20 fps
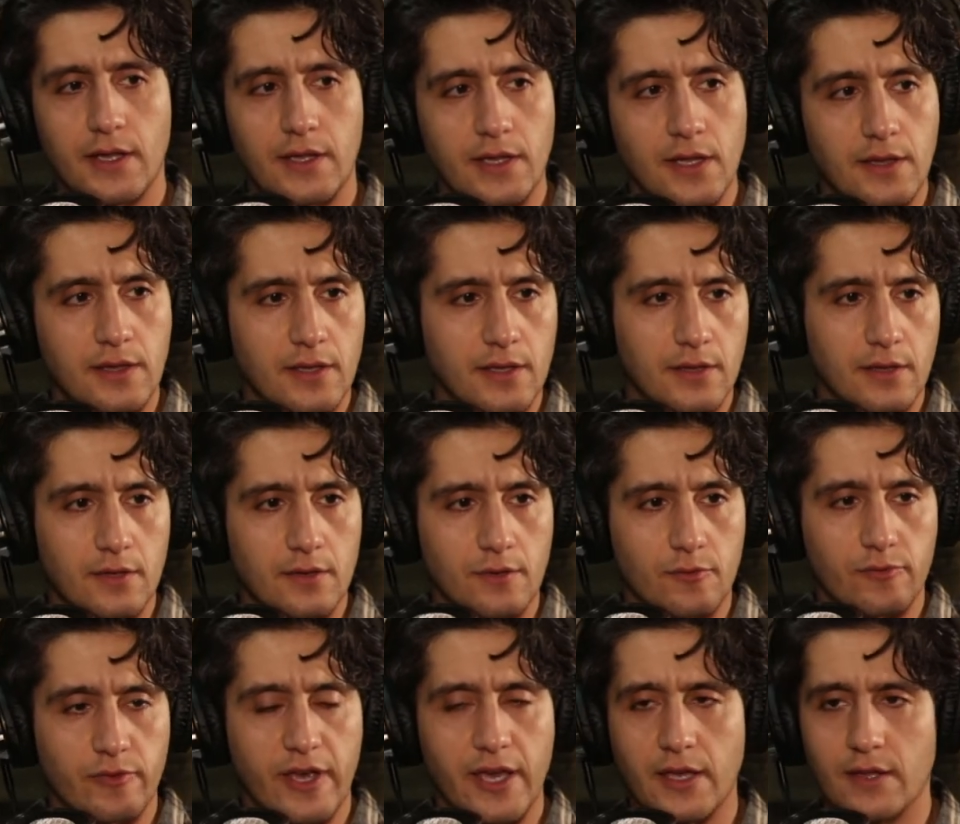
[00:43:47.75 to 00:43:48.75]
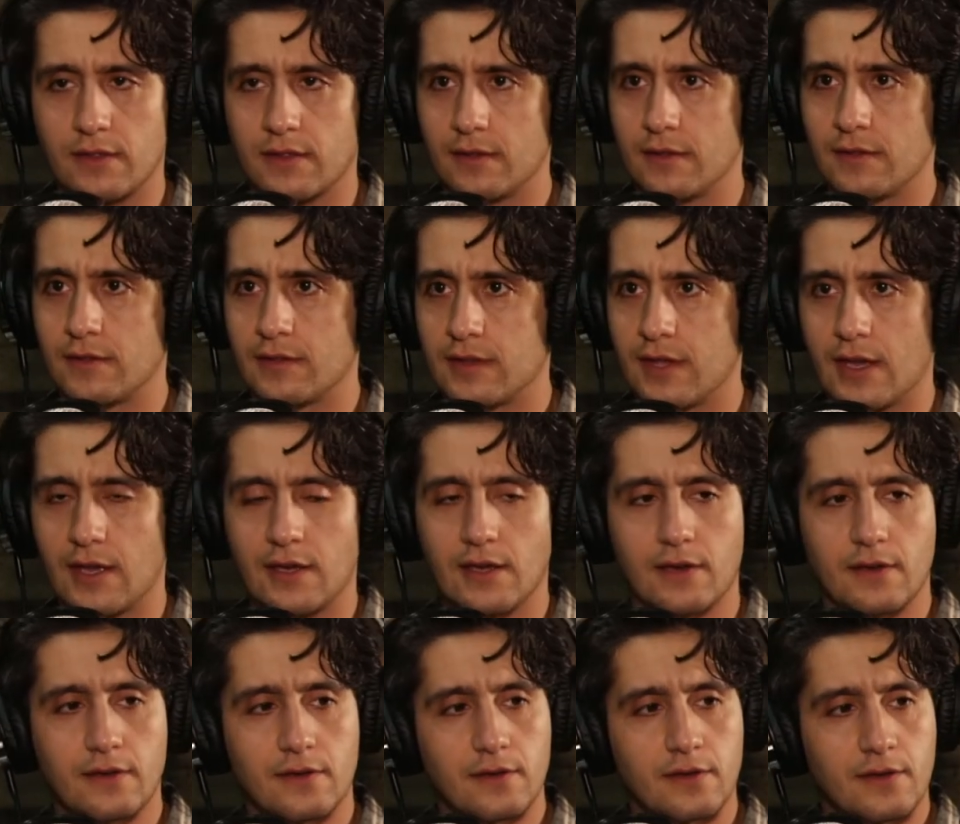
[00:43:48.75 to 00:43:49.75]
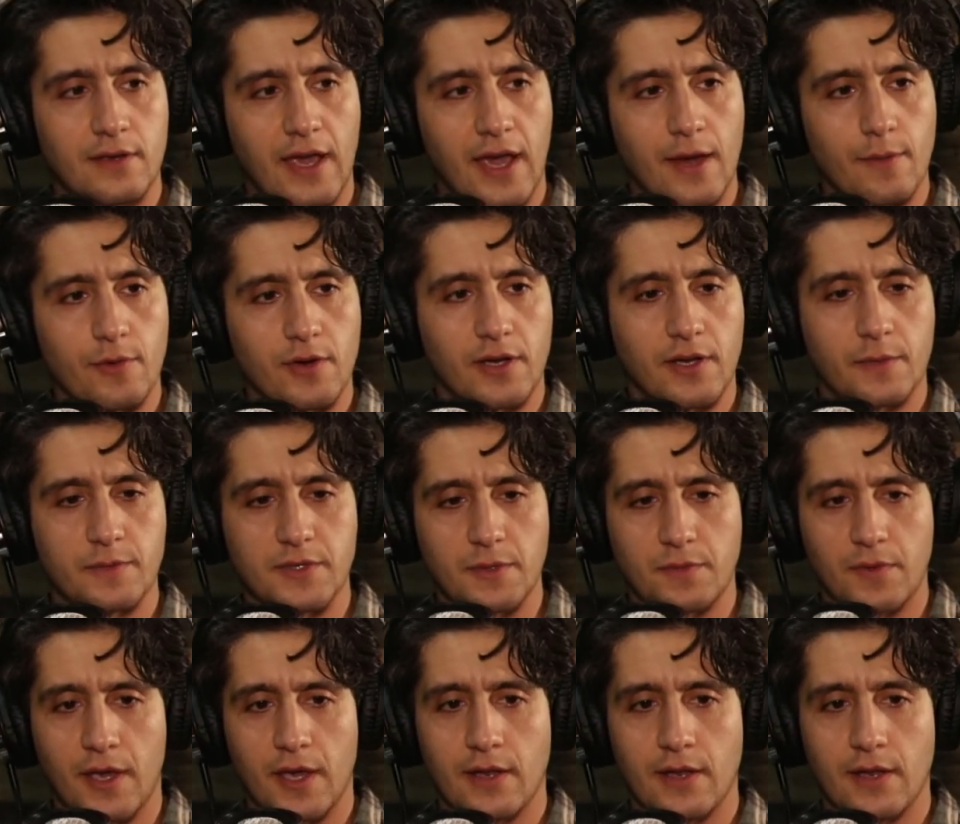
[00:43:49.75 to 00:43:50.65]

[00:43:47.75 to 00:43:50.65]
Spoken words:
and then the little ring thing camera comes up,